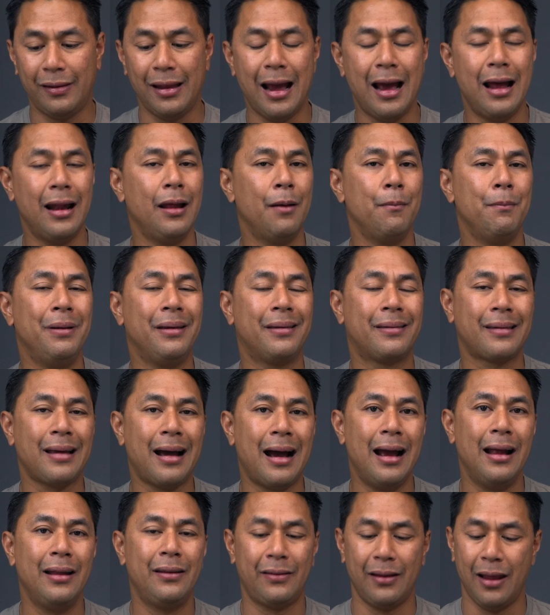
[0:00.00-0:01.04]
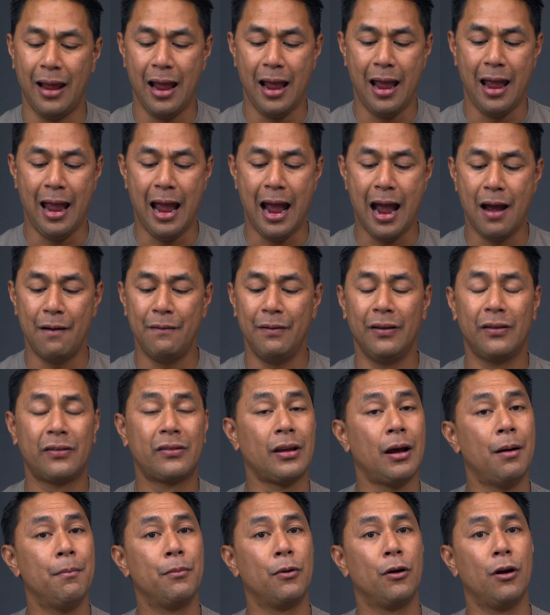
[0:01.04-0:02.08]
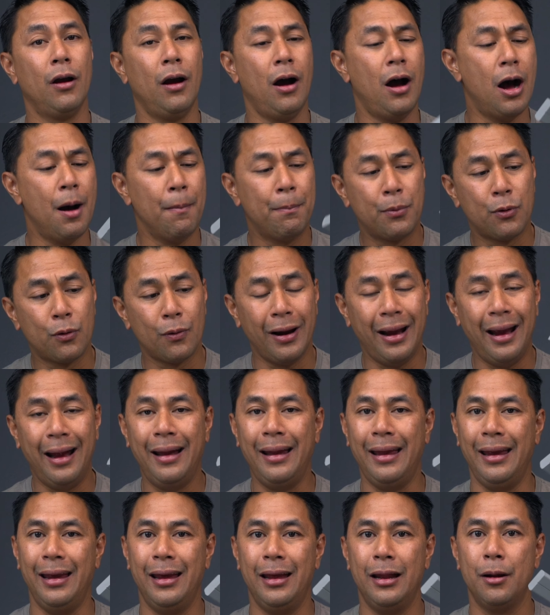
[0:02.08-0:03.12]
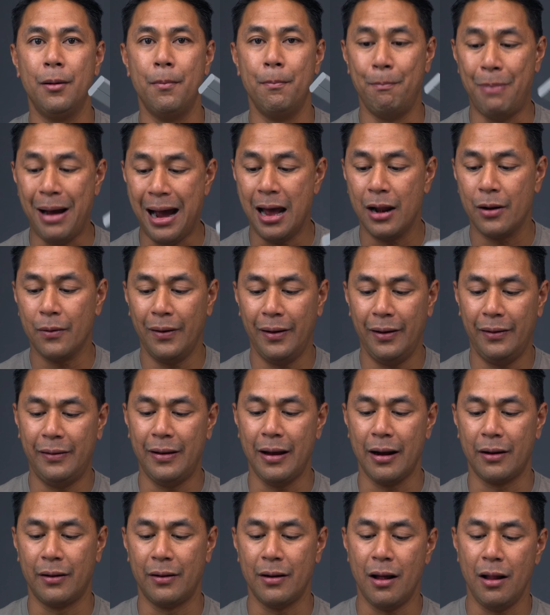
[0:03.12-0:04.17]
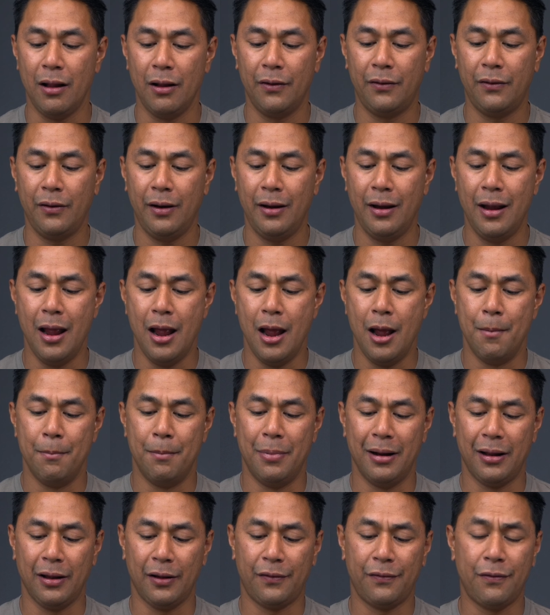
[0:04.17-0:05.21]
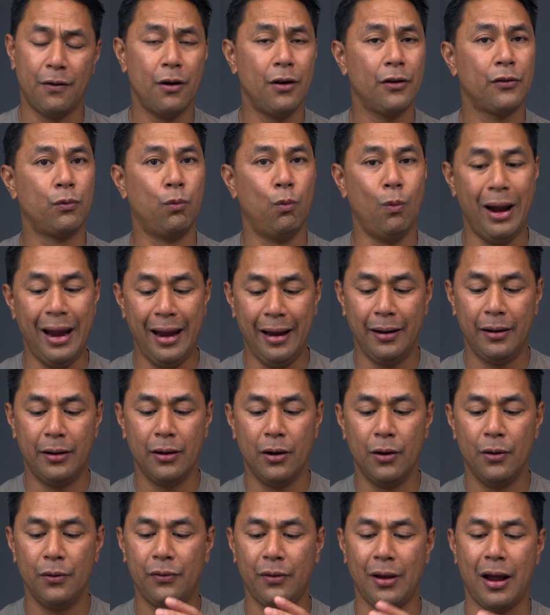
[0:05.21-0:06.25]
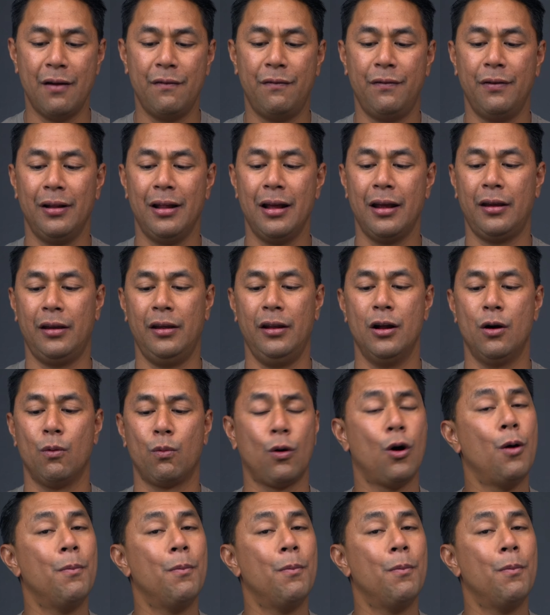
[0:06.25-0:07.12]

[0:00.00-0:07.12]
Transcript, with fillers: that besides having some upgrade in battery technology. But as far as weight goes, I feel like, you know, we're